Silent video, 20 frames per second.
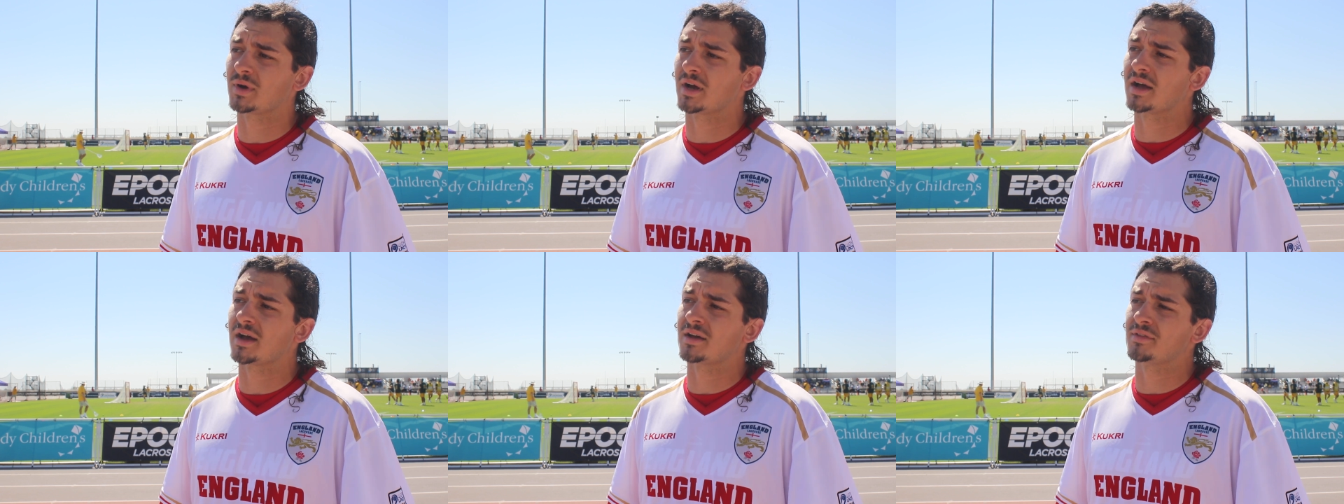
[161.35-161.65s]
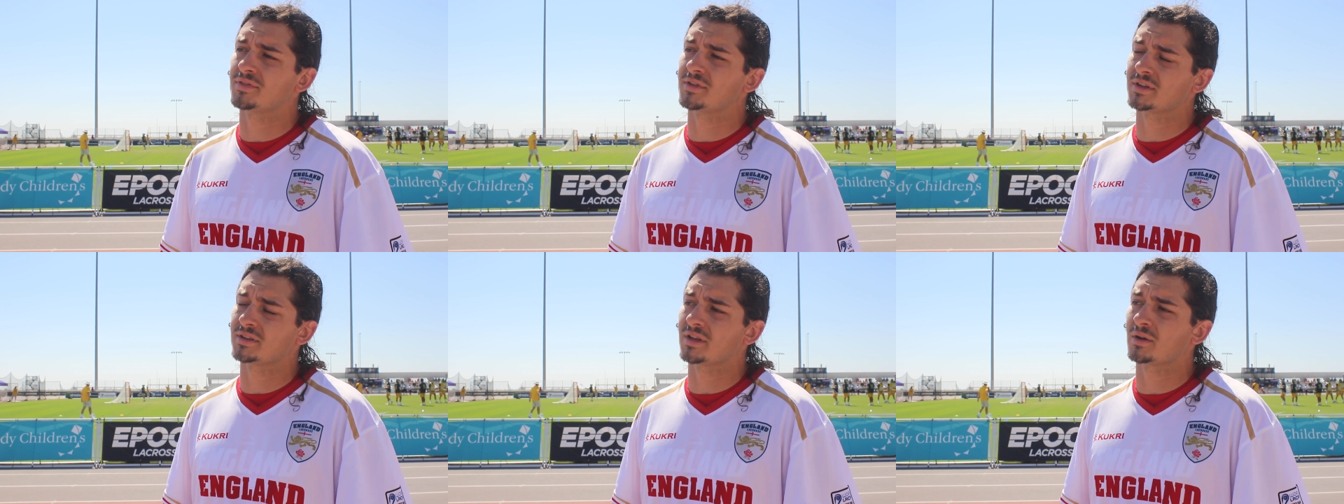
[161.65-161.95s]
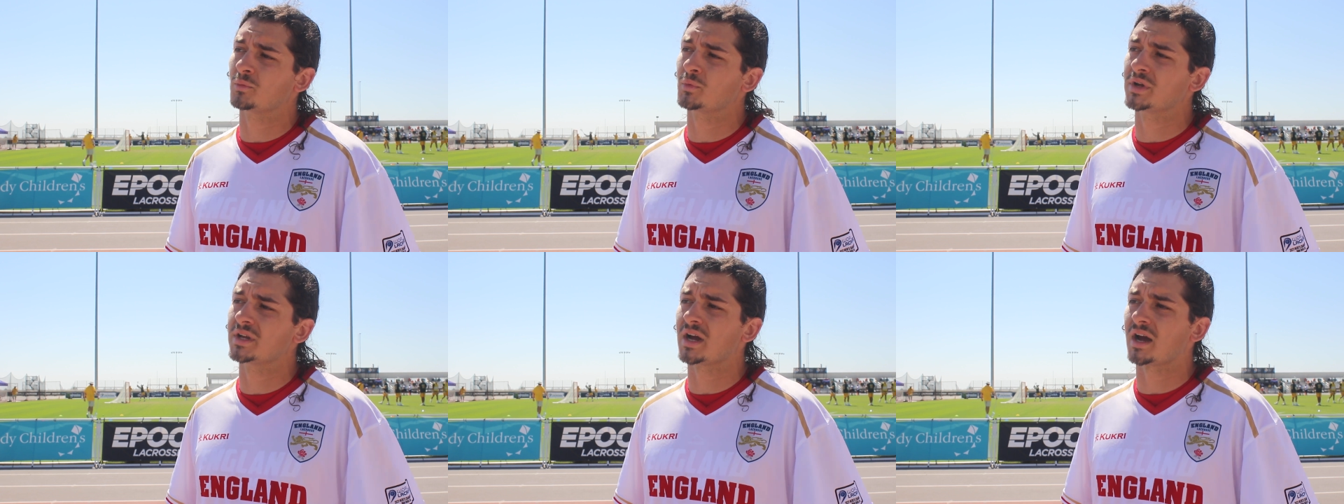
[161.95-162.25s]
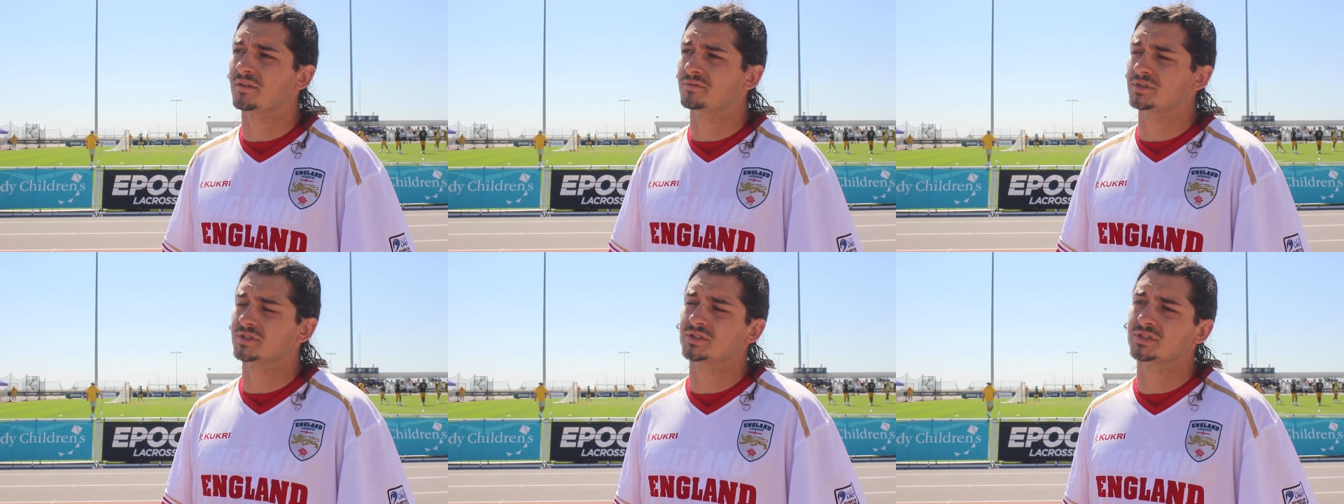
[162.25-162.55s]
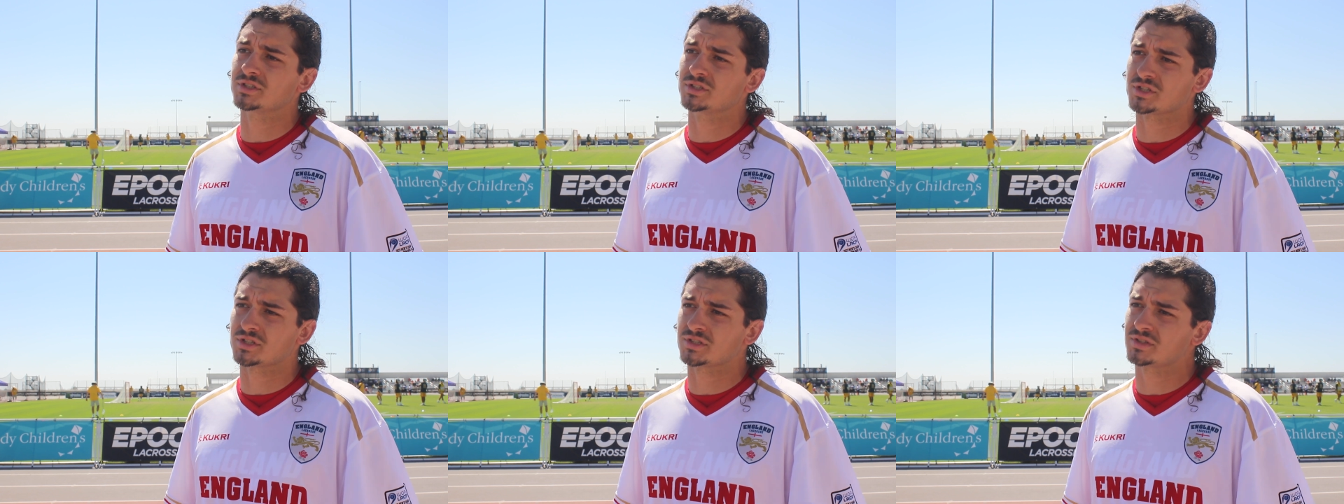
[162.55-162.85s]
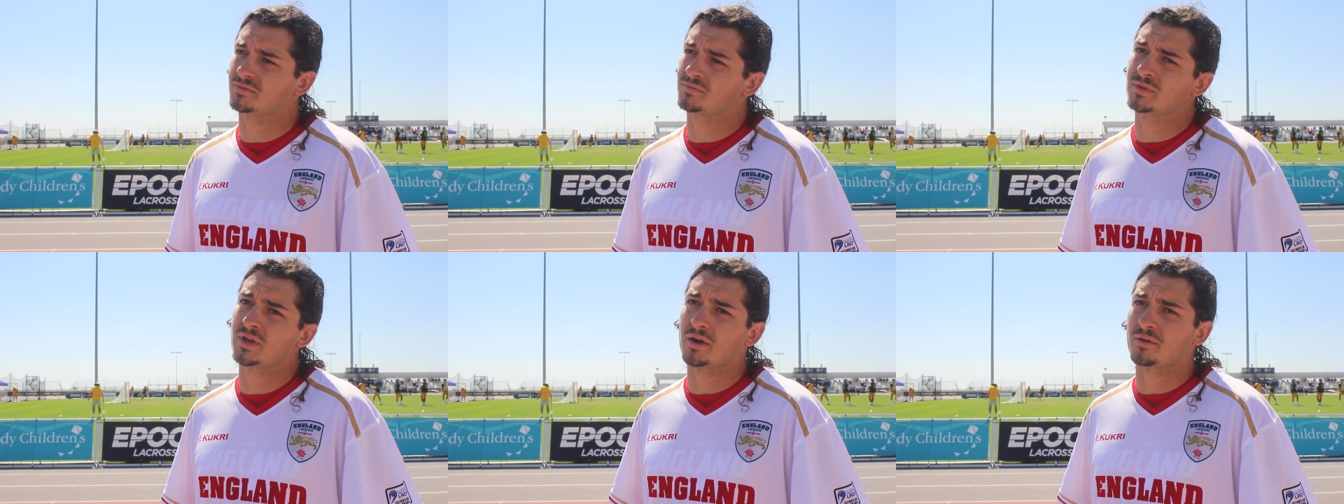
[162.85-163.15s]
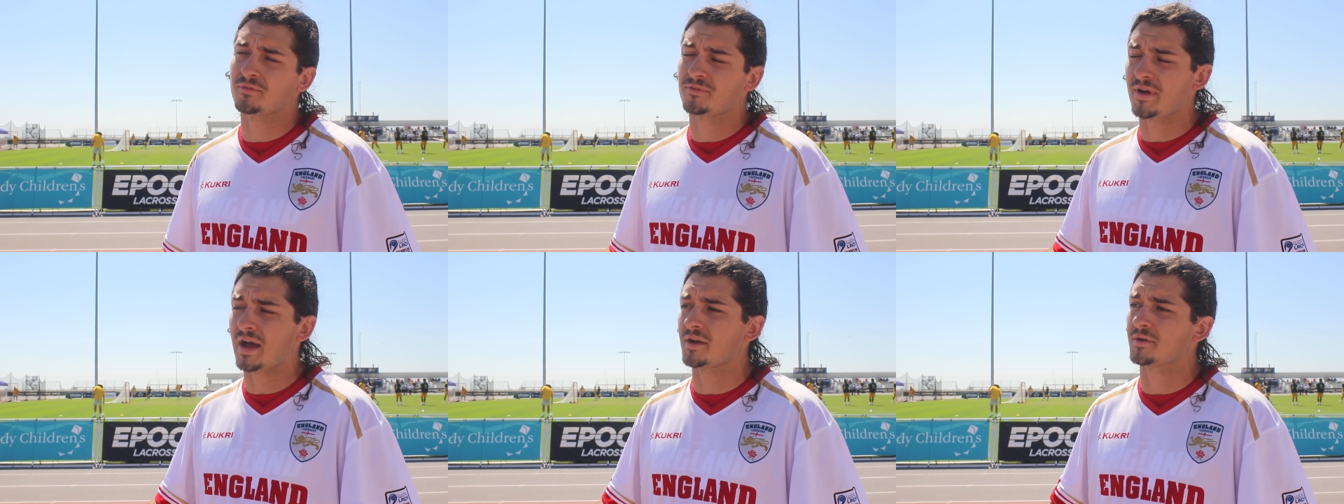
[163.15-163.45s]
I think that we obviously just
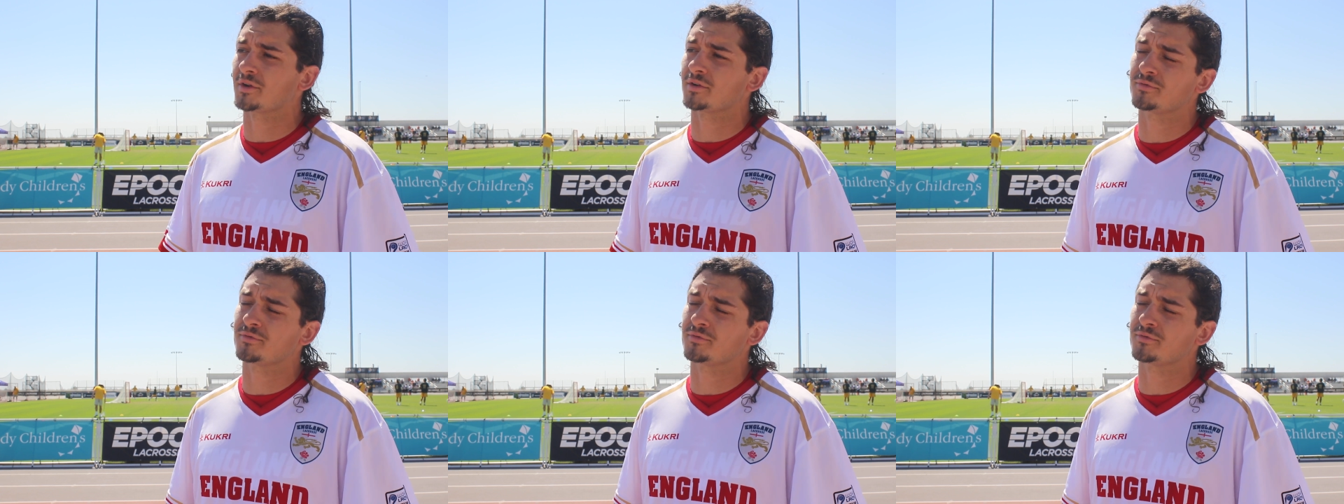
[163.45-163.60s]
found